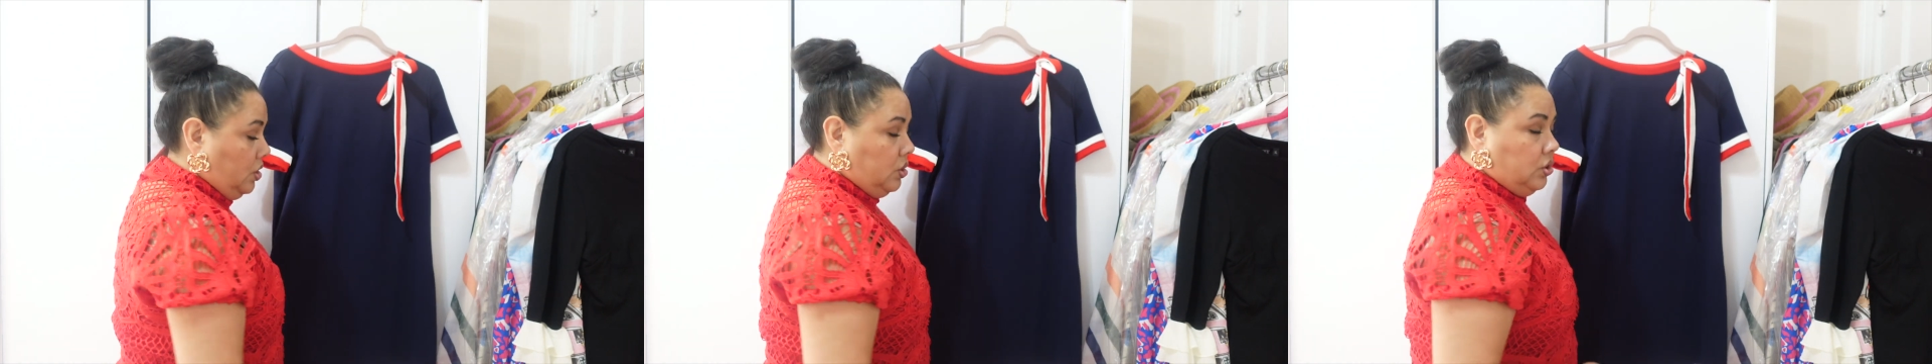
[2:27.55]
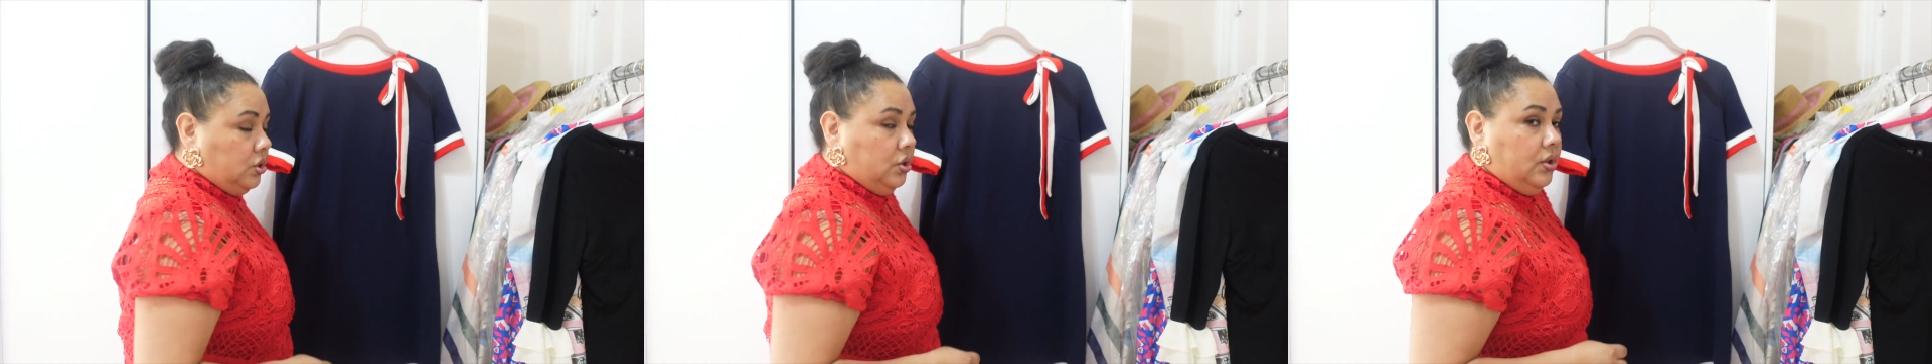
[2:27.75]

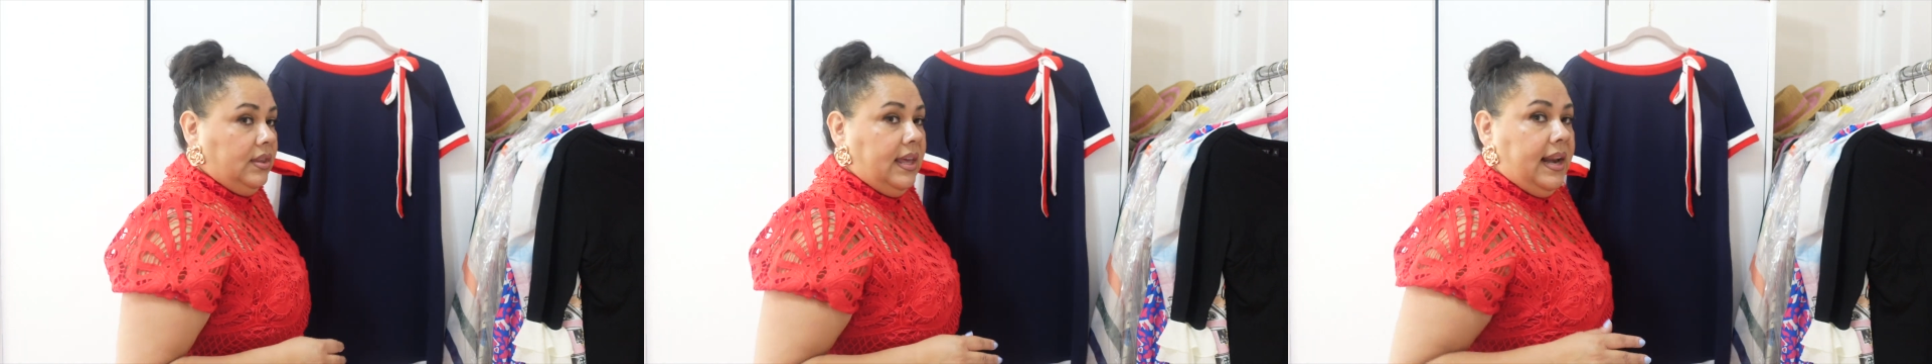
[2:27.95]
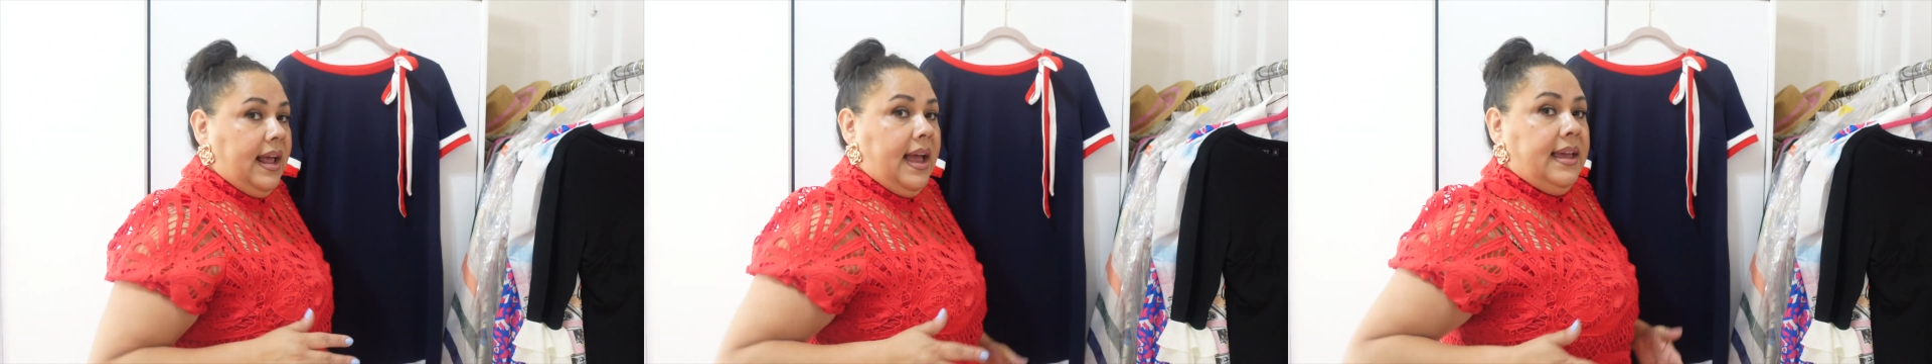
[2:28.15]
so
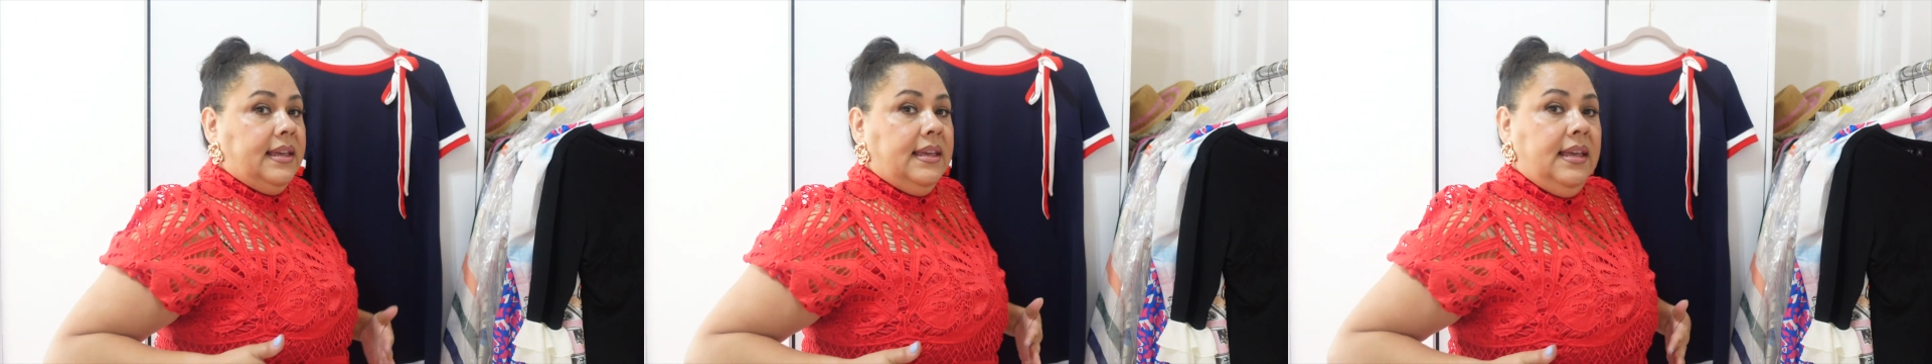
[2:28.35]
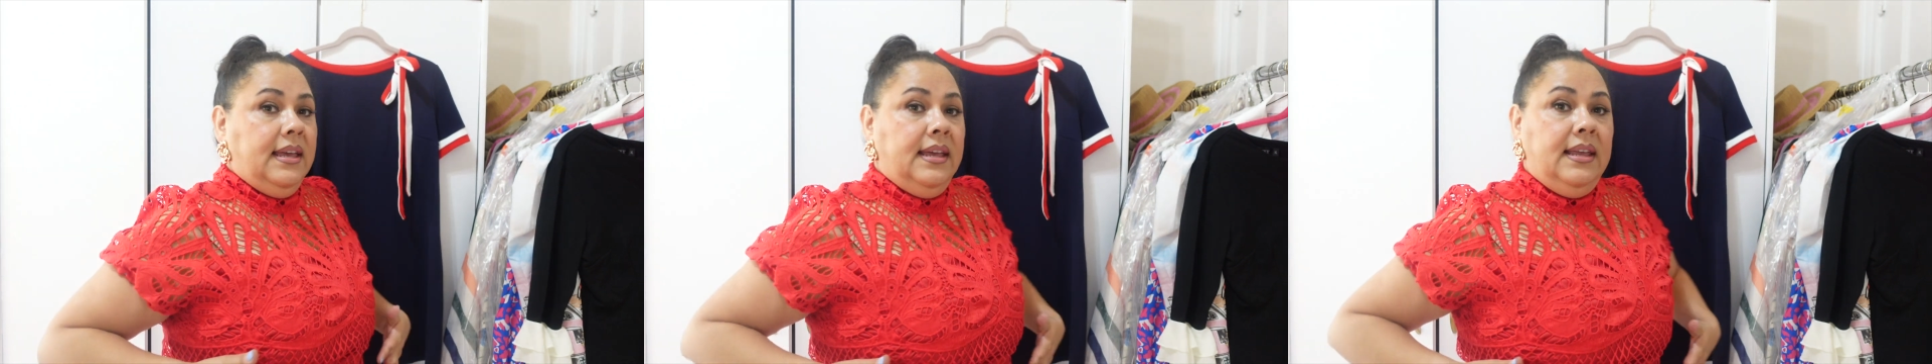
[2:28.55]
that I
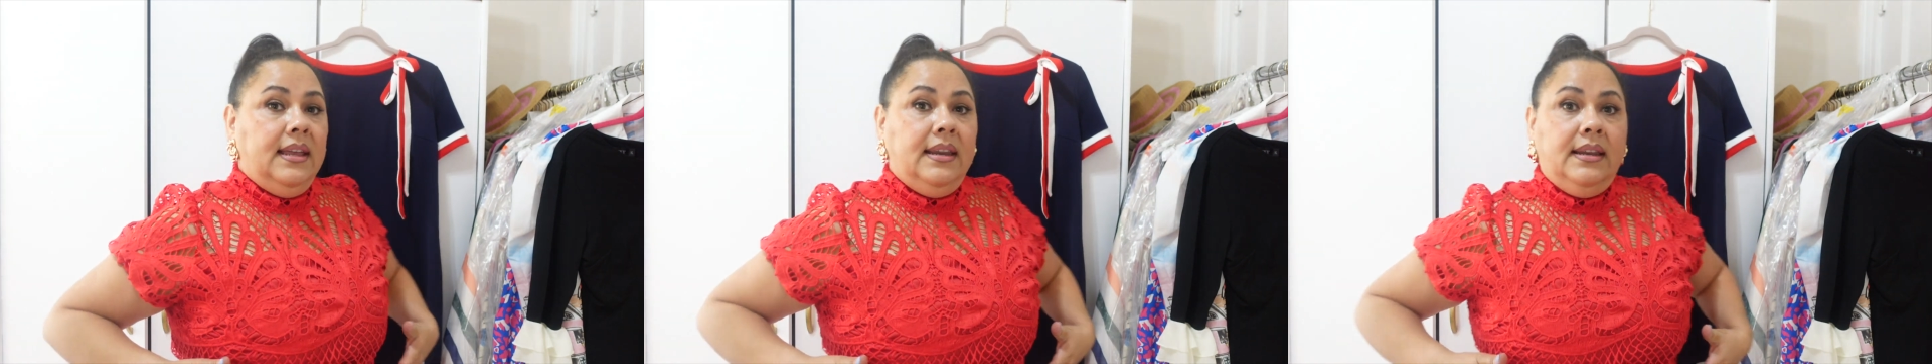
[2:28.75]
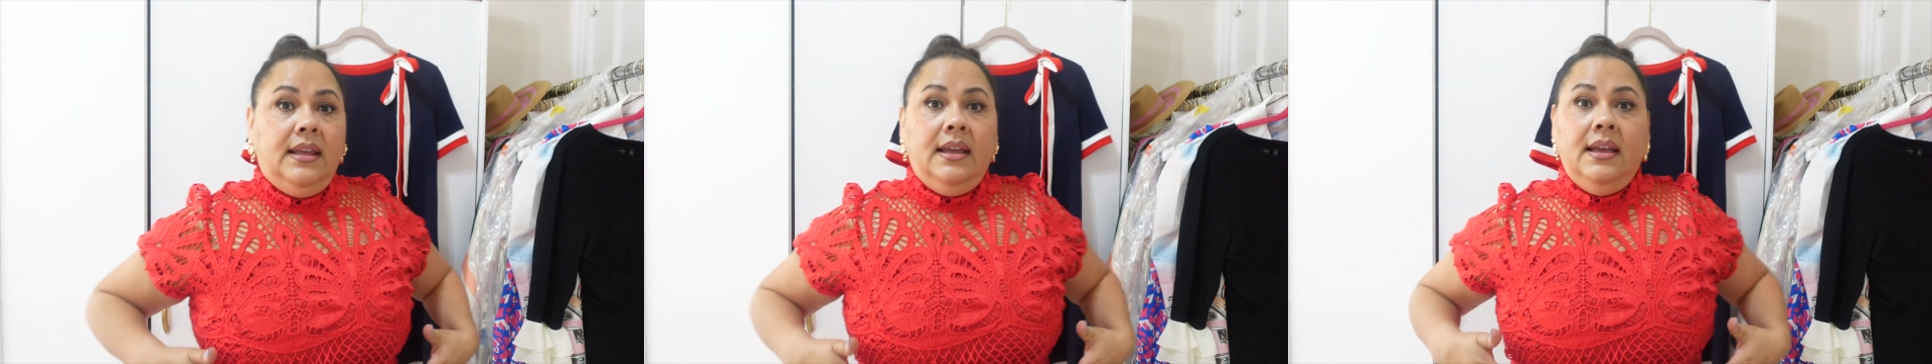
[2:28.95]

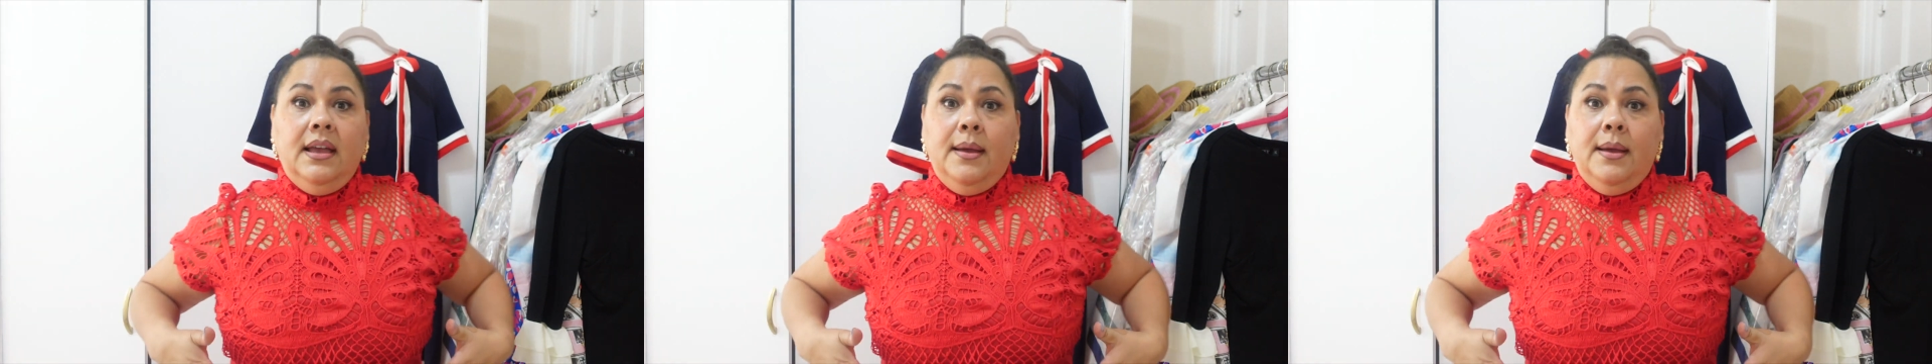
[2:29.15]
can